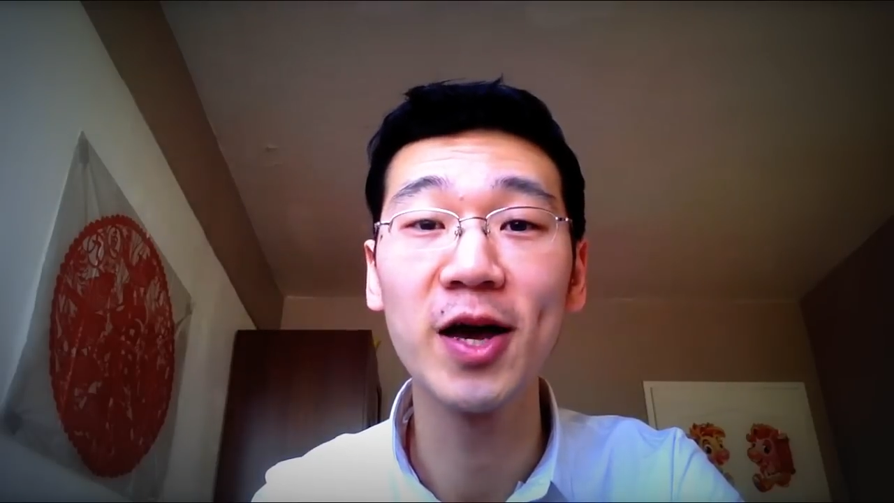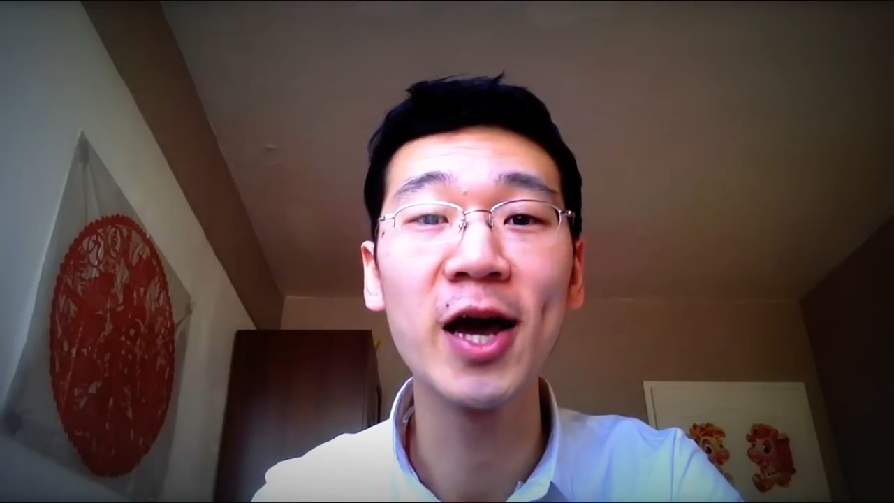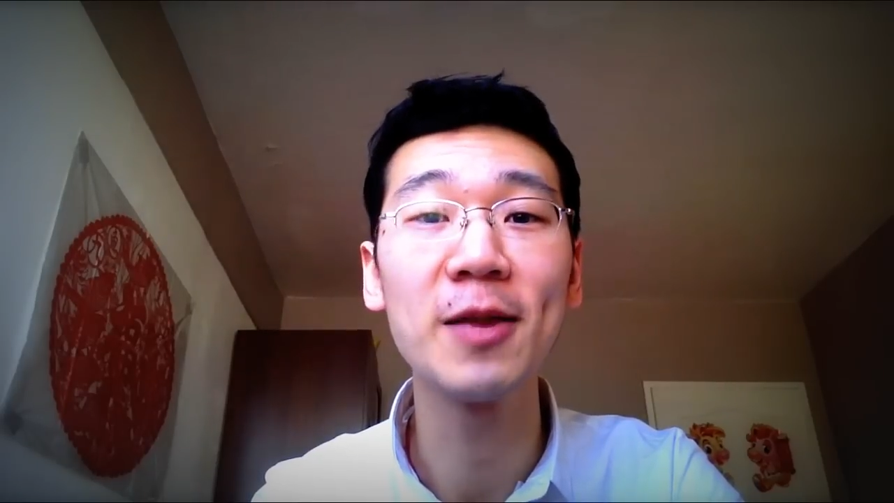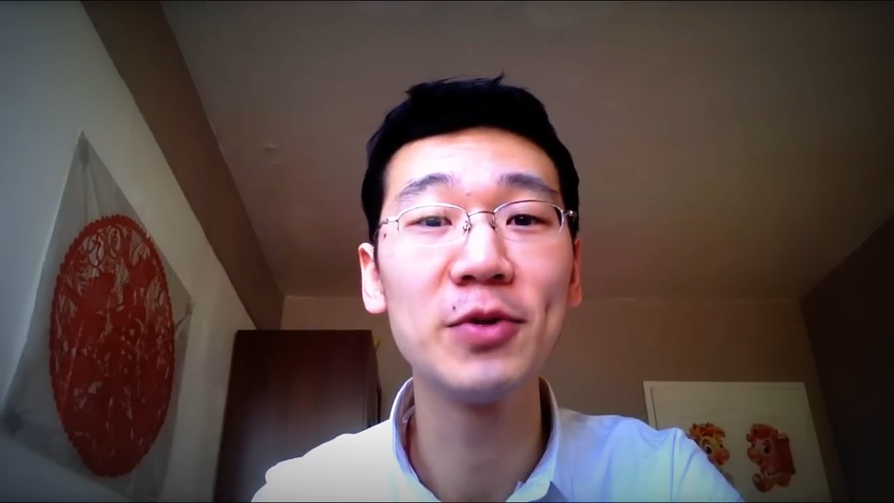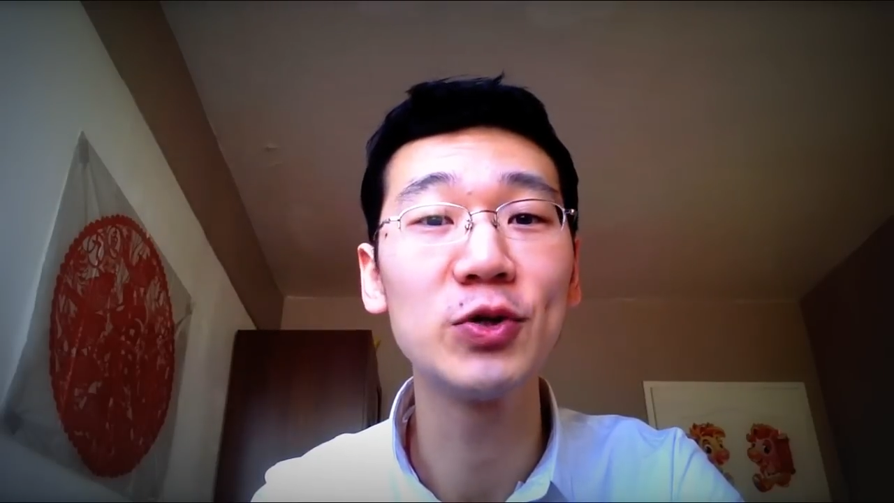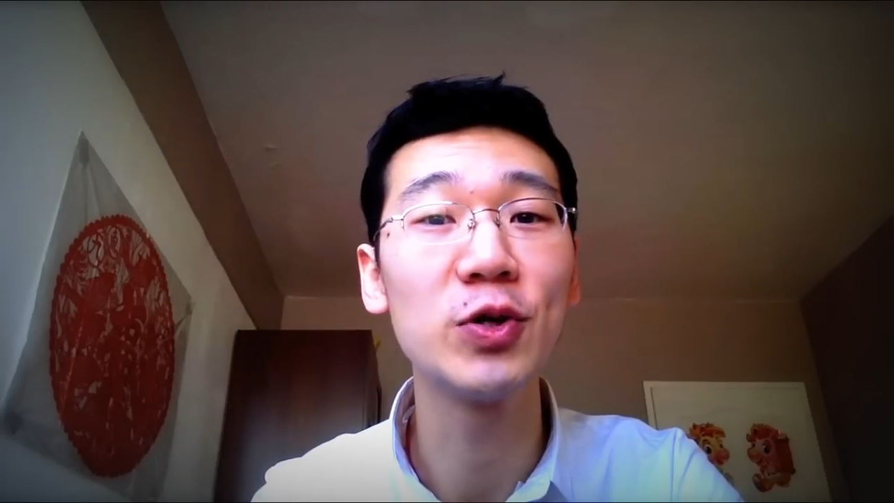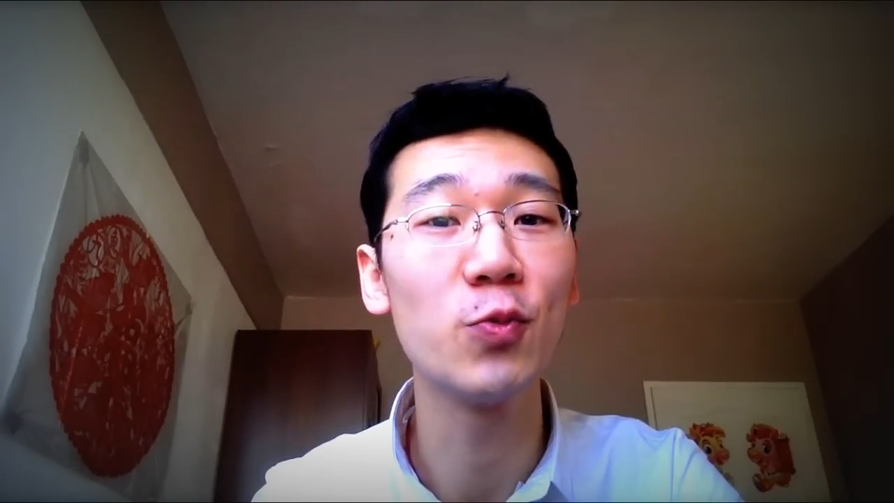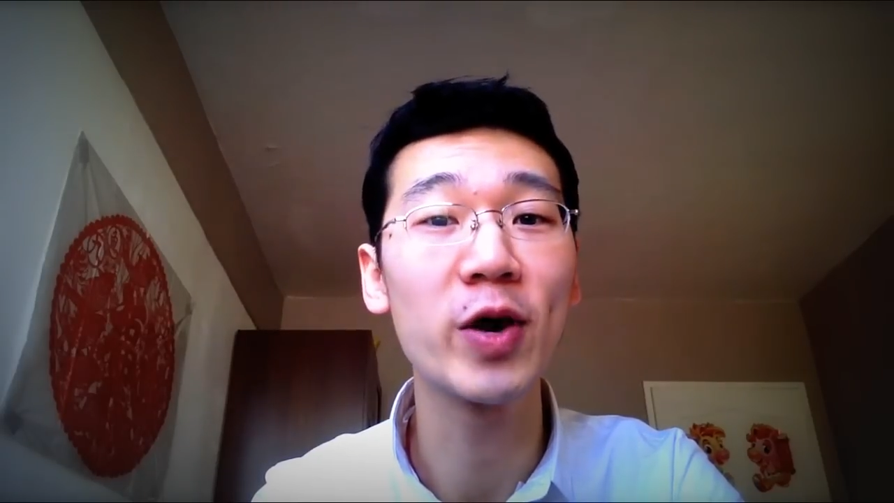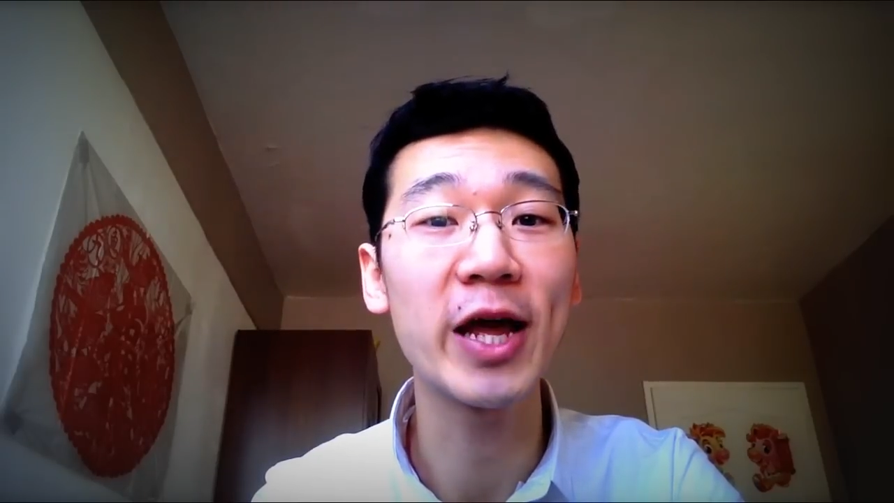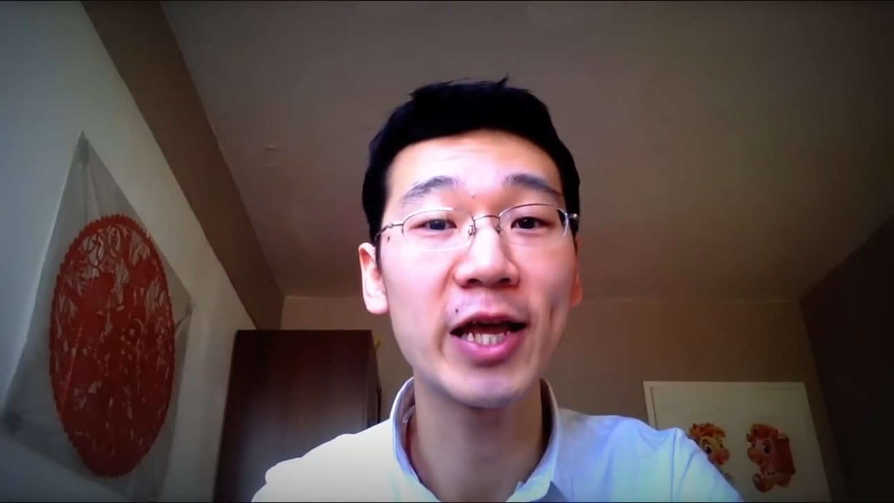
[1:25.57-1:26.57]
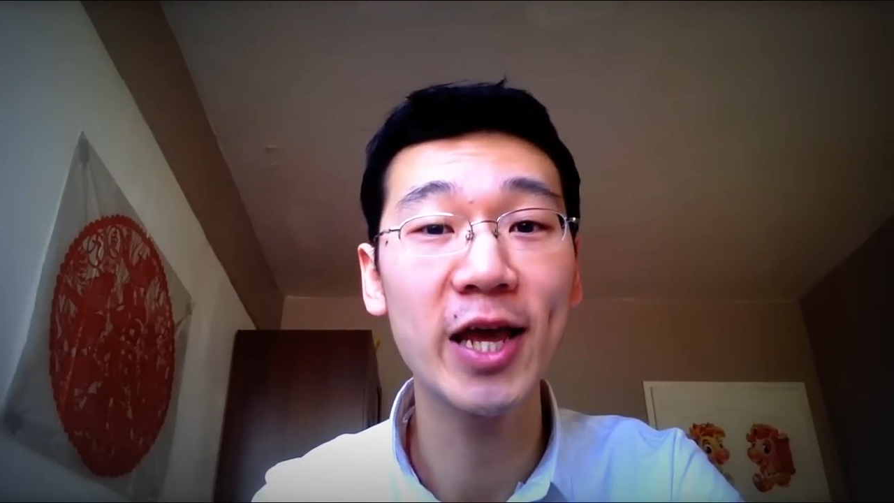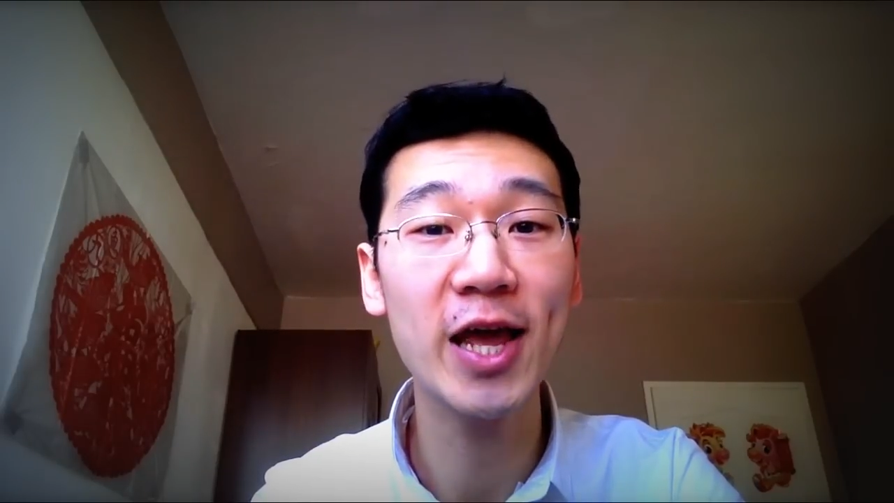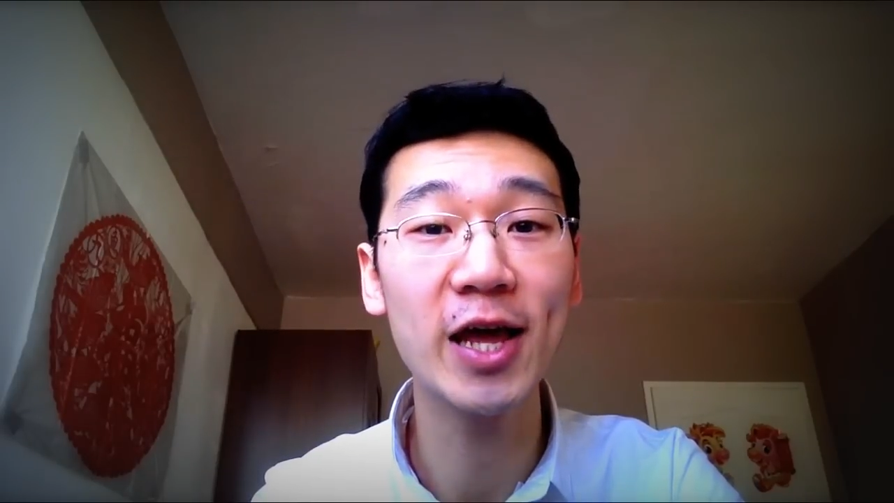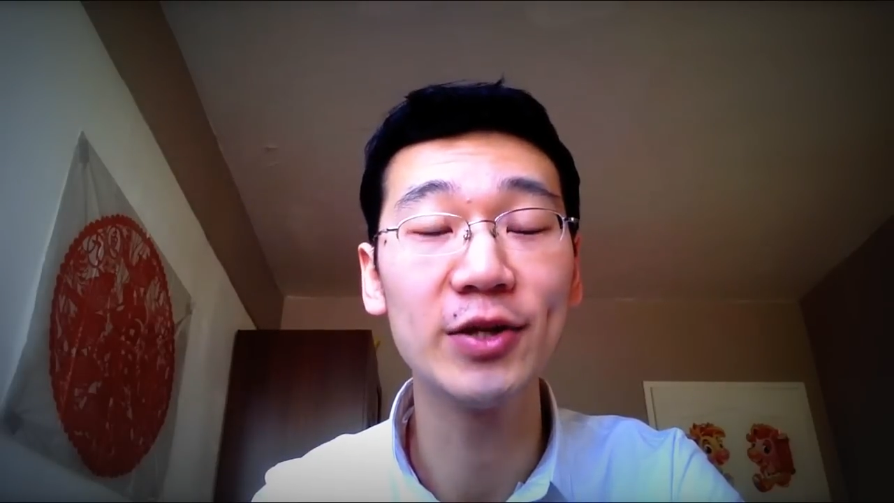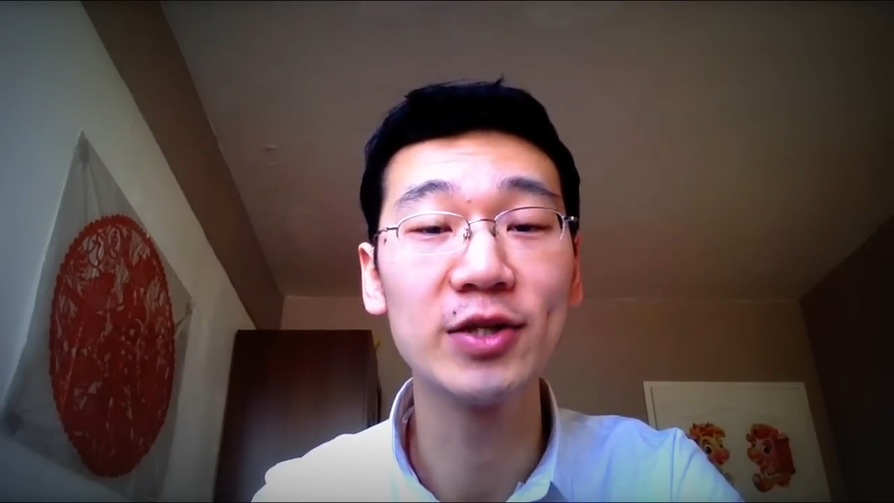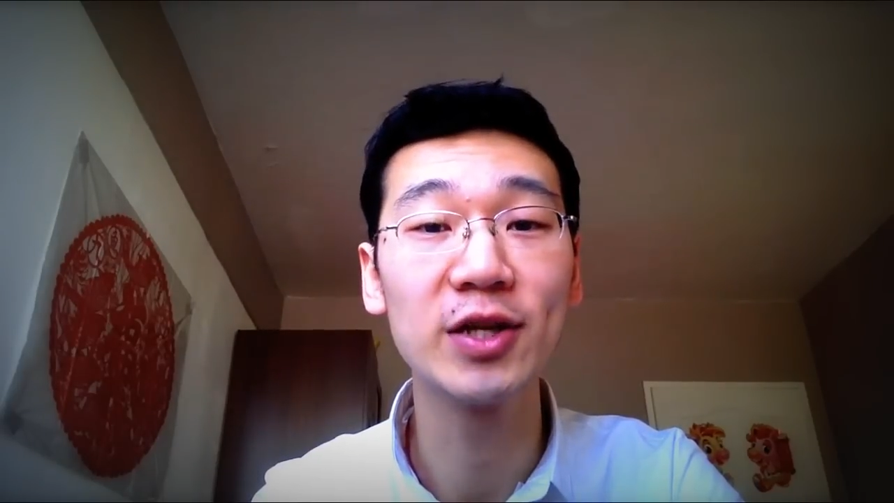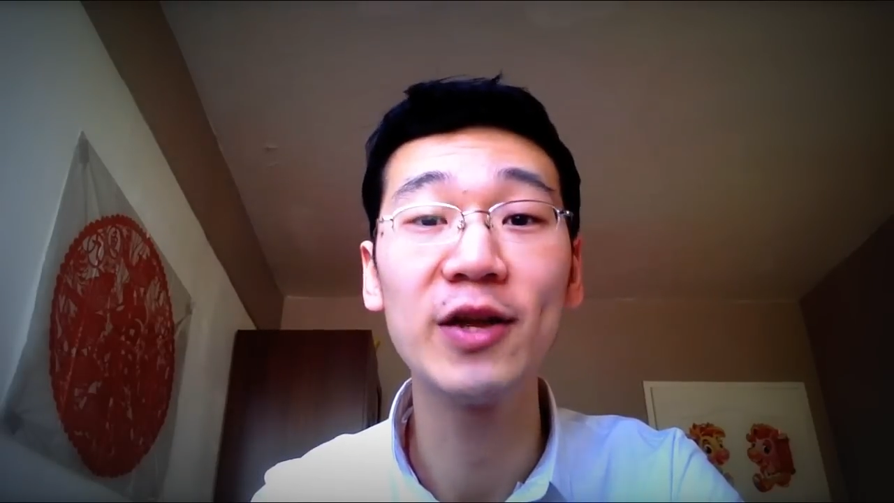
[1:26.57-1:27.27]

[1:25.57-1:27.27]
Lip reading: and I'm doing what I can